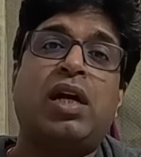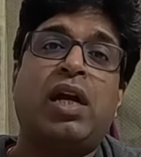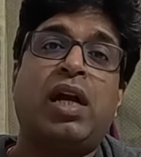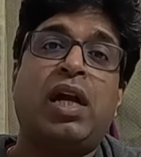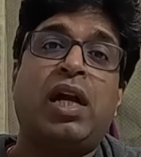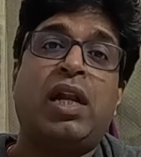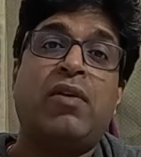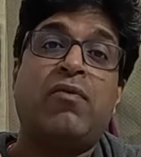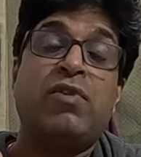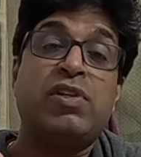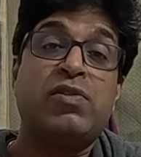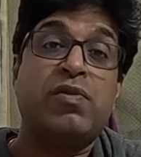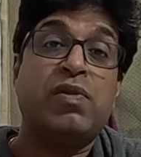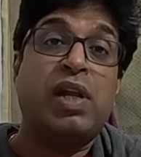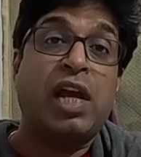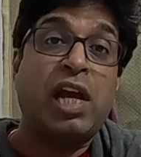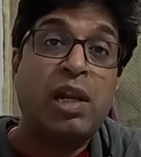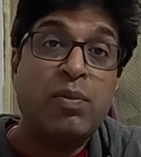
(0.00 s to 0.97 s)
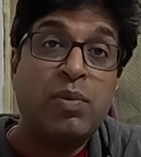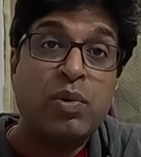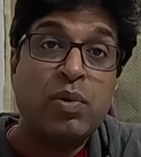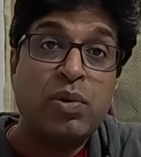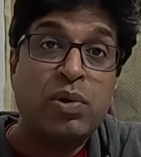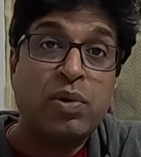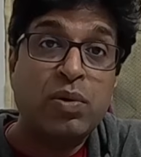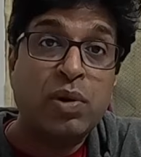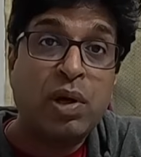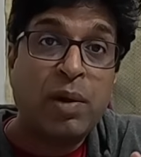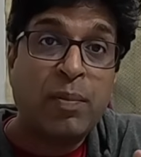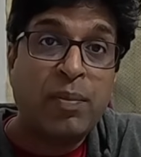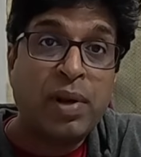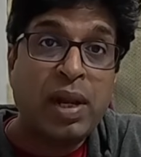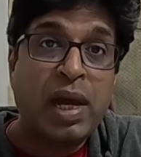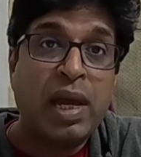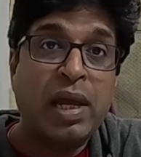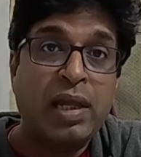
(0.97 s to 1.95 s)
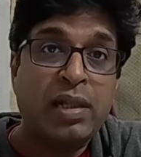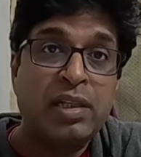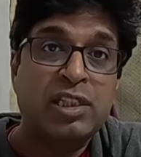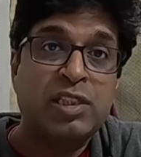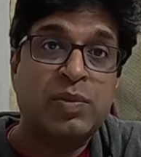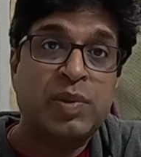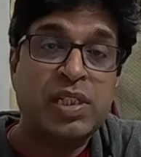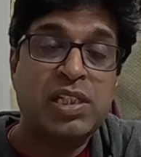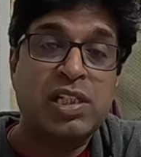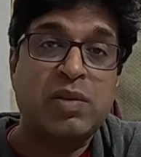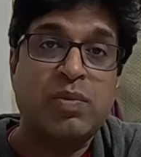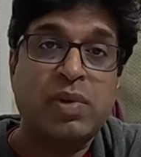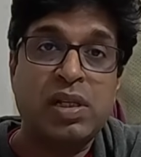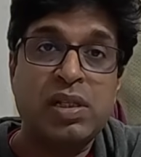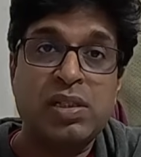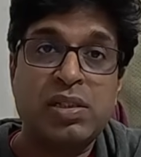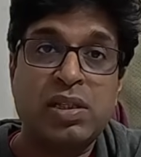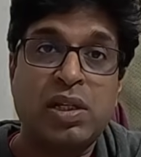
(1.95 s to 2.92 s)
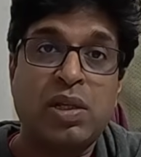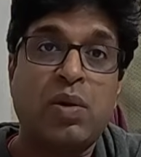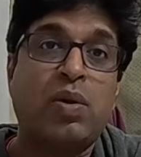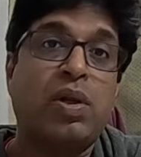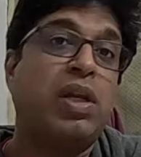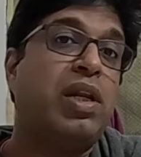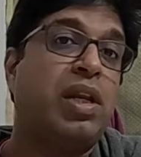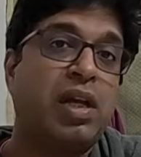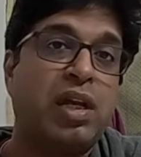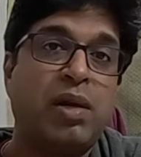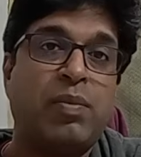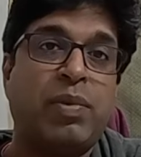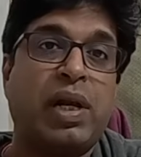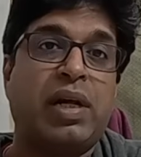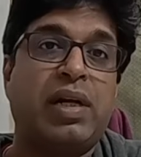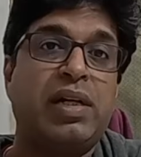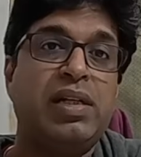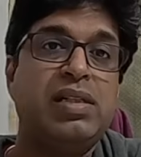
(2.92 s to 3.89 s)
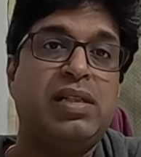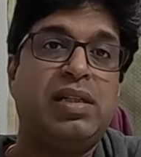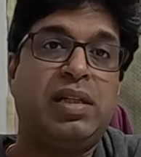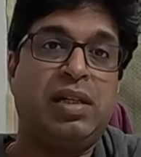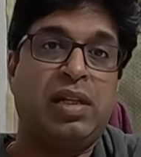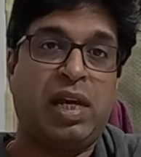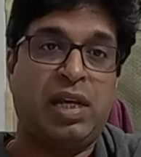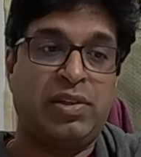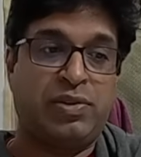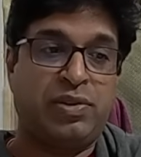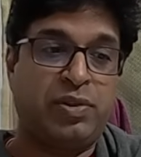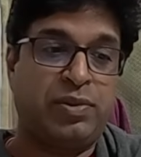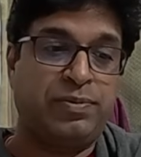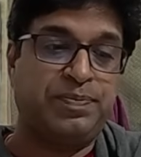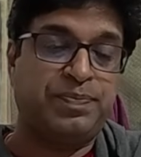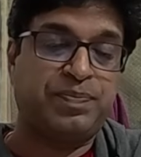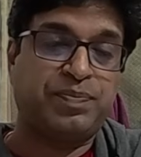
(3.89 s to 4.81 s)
and which will help you to apply these principles in your clinical practice in ICU.